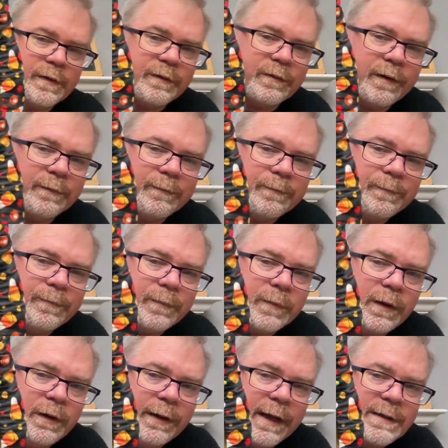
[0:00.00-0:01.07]
on.
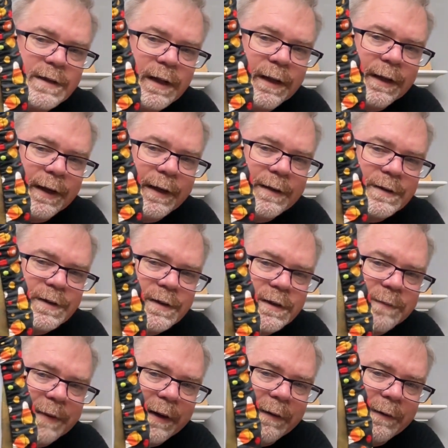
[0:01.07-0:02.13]
And that's all I got. It's just the
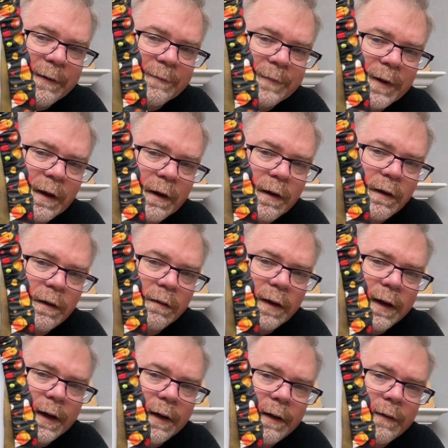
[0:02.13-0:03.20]
banner up there
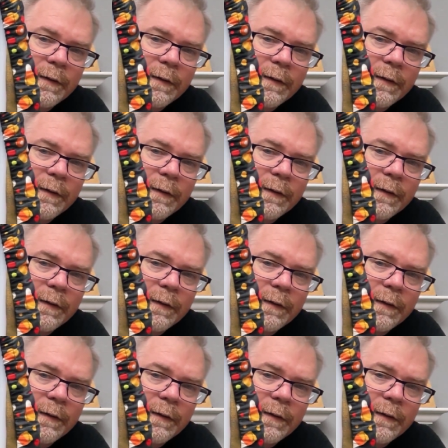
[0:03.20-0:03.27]
right now.